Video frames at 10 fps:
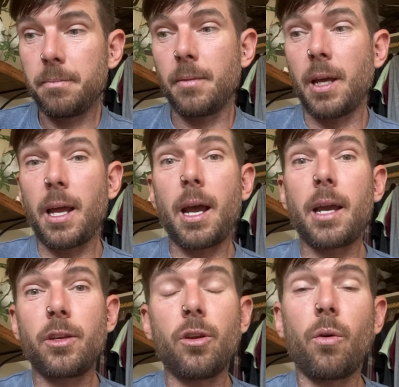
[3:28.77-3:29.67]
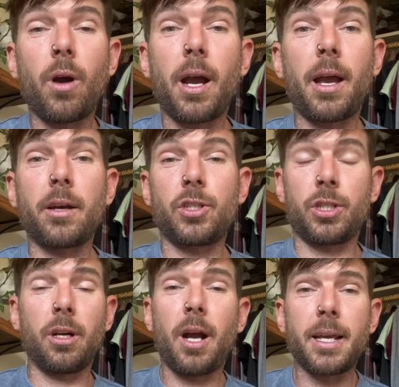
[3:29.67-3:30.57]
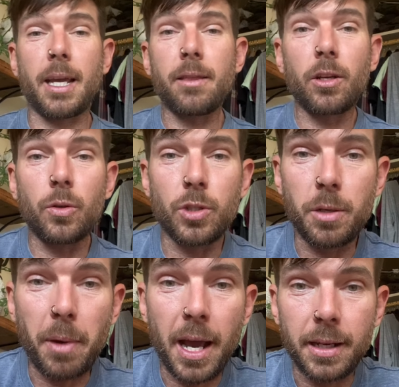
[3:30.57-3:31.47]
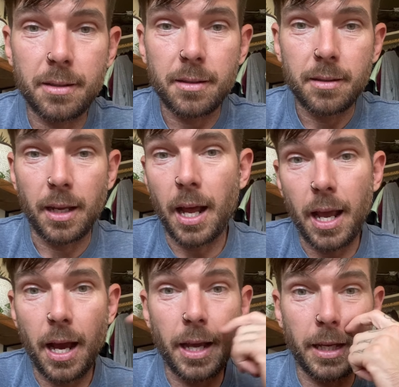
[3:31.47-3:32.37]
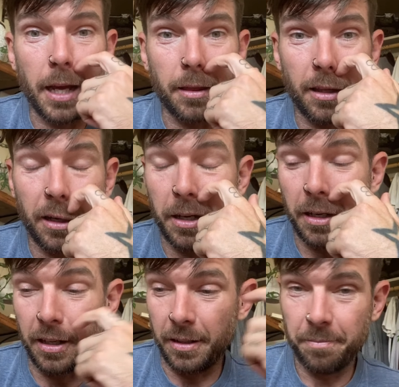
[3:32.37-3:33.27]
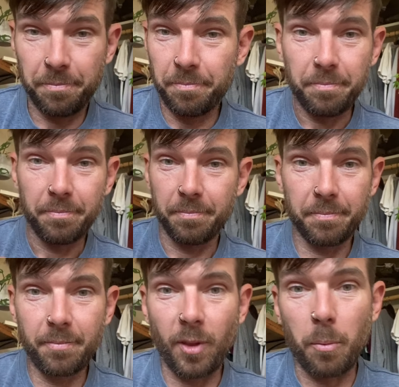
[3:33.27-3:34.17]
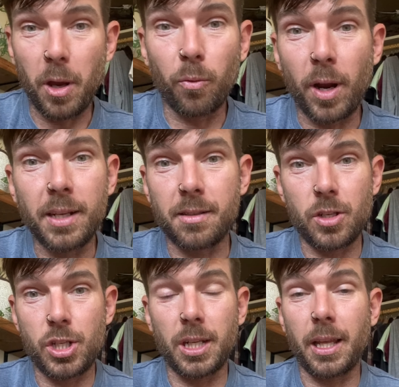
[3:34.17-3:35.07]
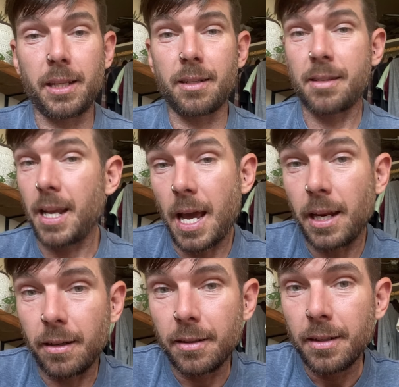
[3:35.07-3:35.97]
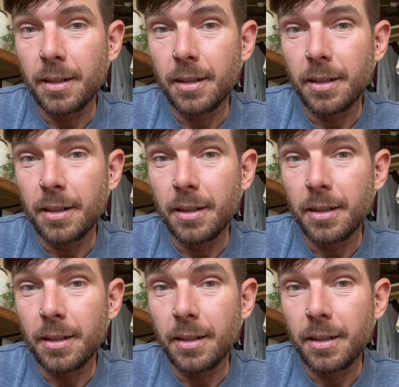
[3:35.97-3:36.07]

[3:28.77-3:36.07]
And I get the Gucci bags, and I get the big rings and shit like this. I get it.